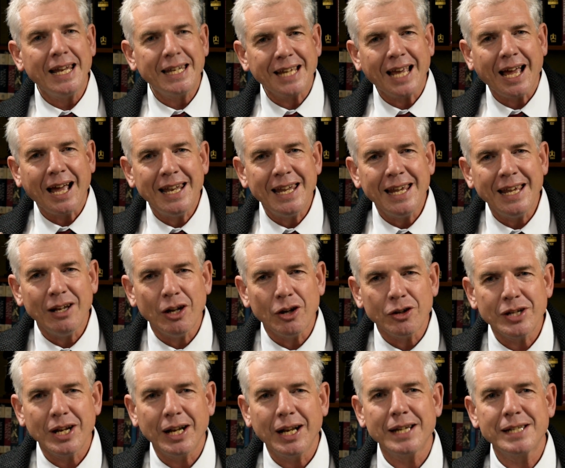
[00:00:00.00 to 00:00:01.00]
Galeno
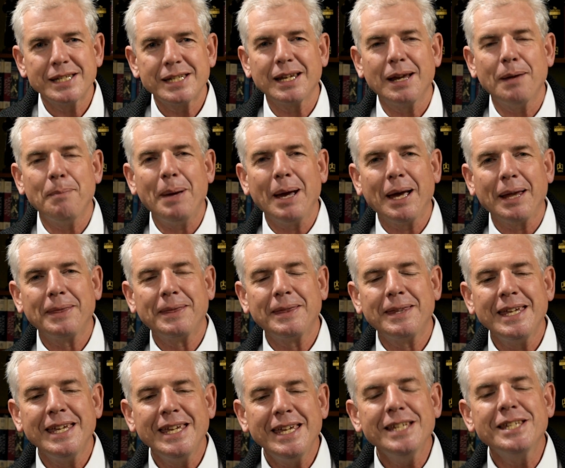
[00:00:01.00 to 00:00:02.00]
tell us about
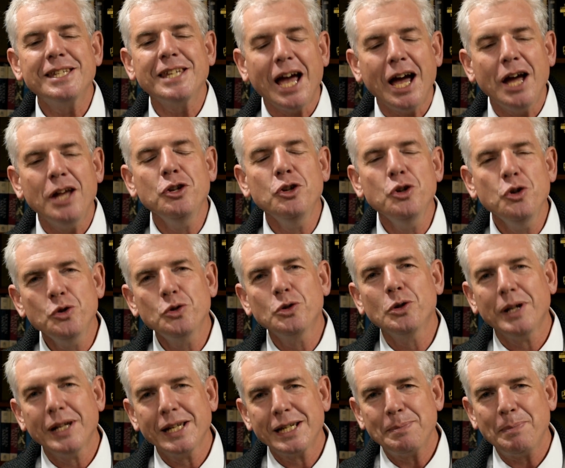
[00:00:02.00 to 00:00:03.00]
his
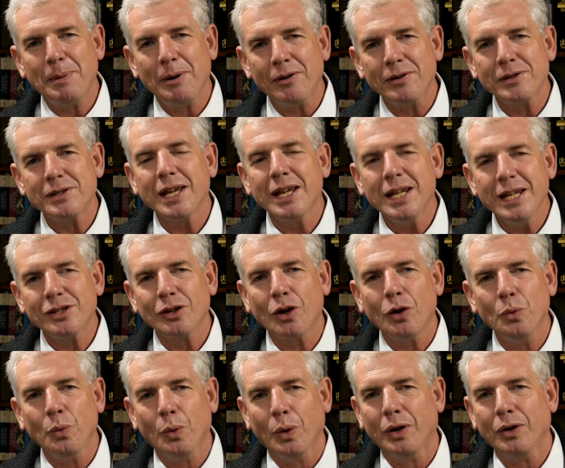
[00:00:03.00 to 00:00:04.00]
unusual experience in his
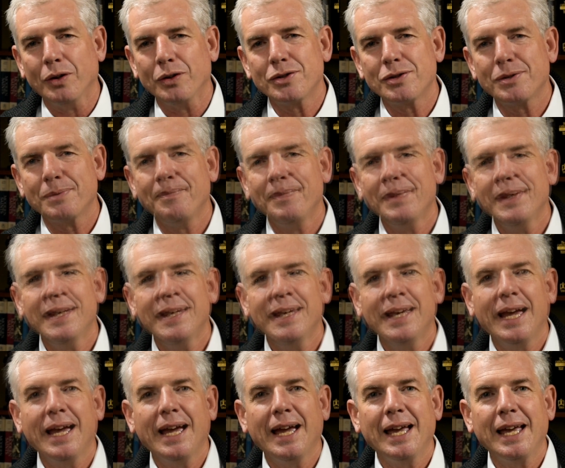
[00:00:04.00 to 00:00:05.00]
own words.
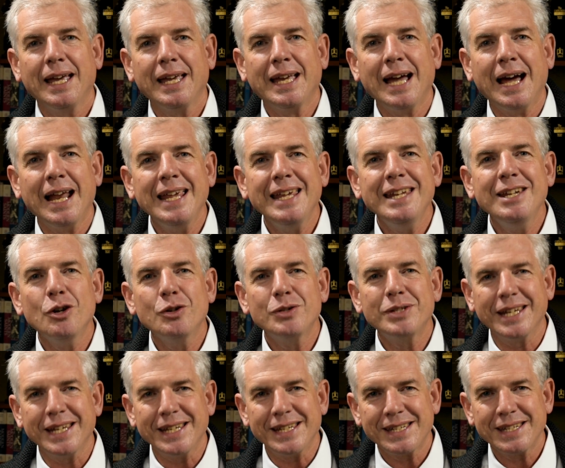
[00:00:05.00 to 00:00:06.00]
Galeno
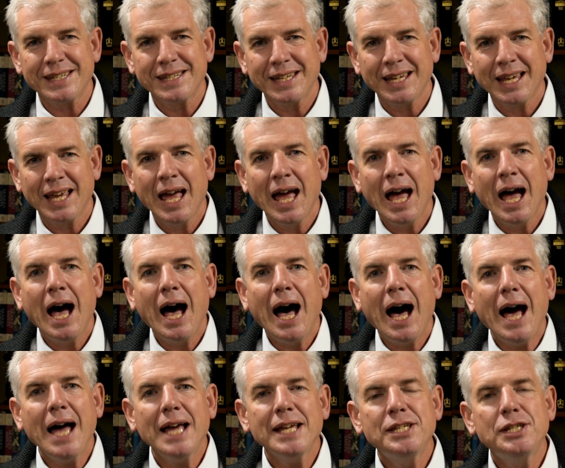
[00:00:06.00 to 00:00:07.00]
says,
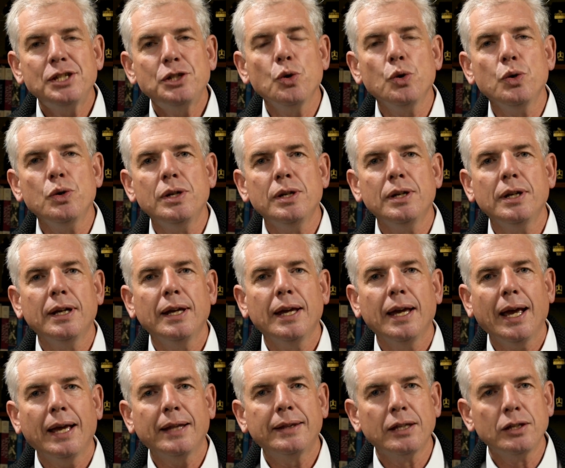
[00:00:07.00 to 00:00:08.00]
"I stood
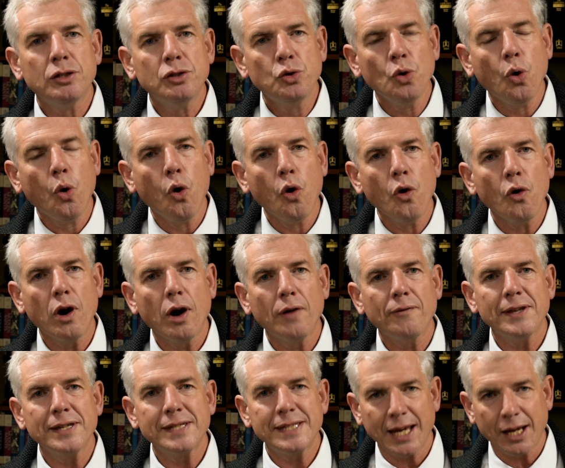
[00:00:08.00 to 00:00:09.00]
at the door of
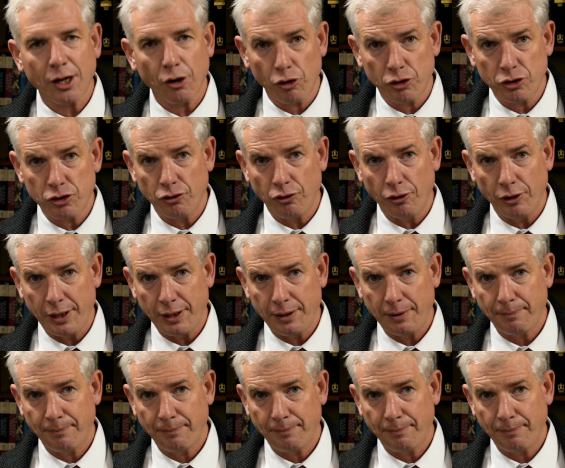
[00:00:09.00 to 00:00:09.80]
the sacristy